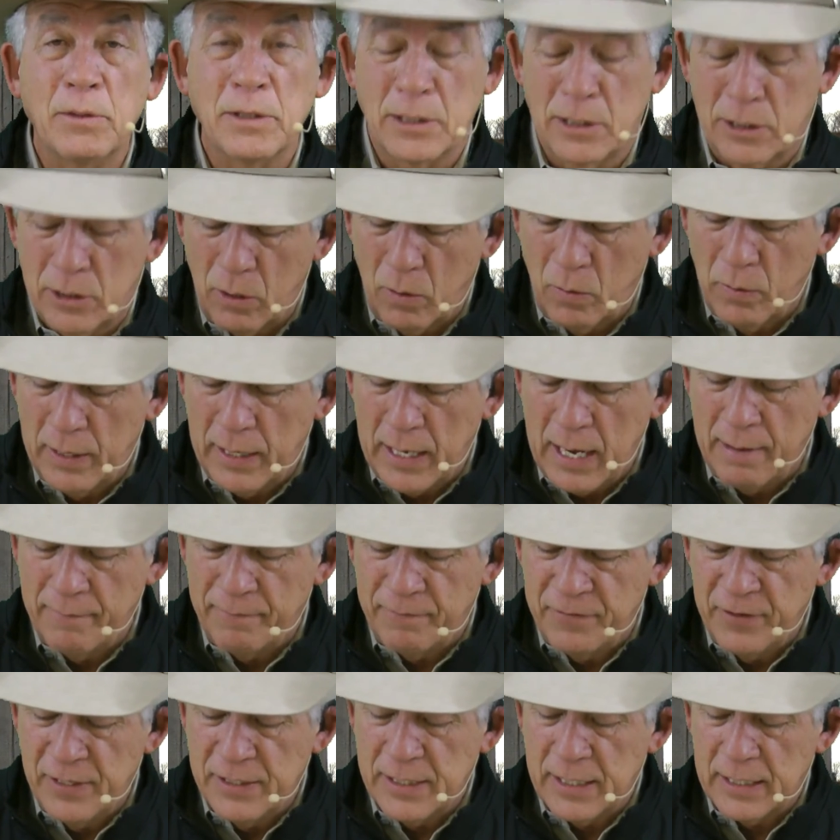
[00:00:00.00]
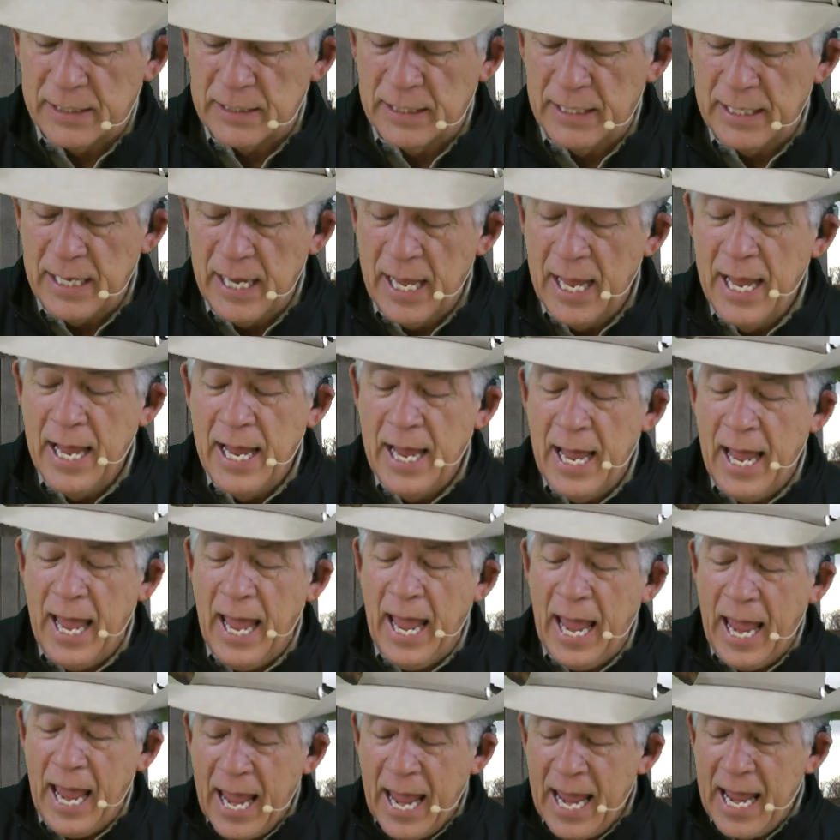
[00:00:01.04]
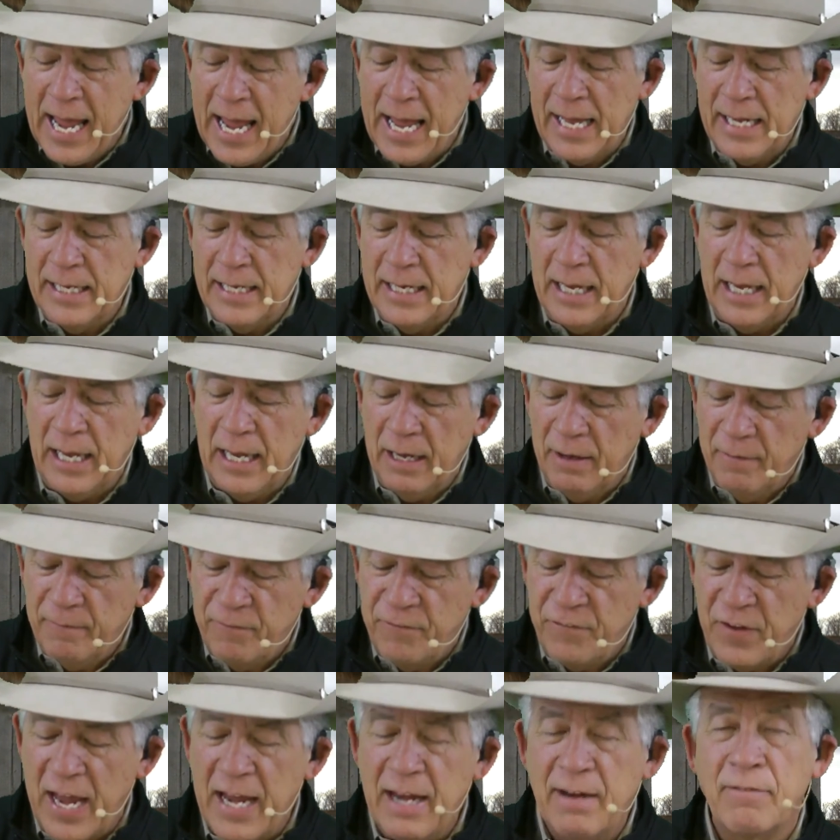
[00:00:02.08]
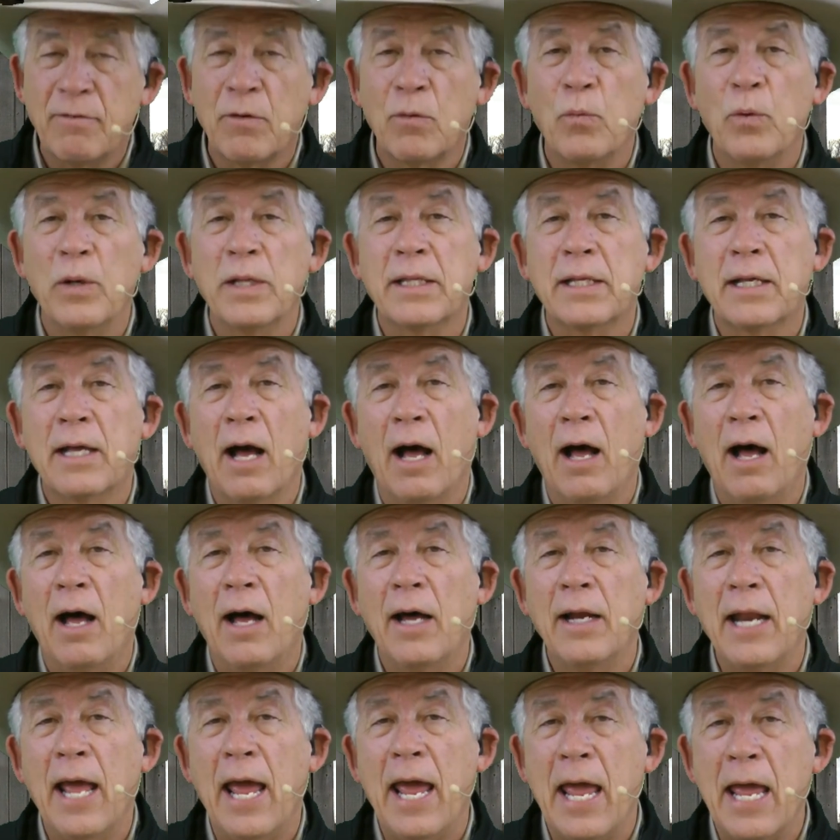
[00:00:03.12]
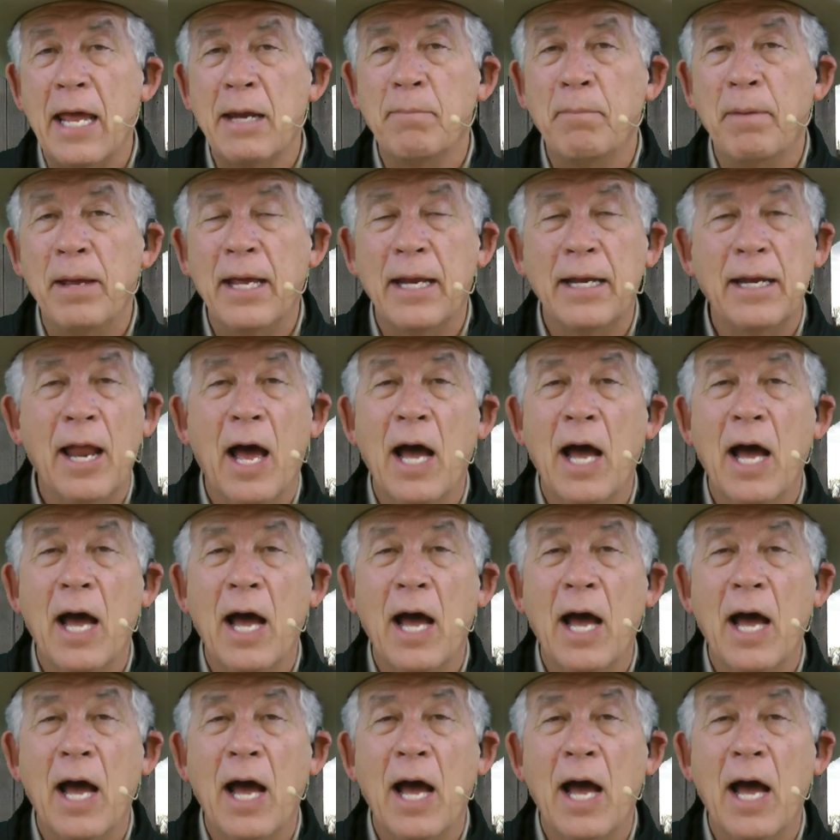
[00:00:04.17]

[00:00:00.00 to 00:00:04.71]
he was growing up physically and in favor with God and men.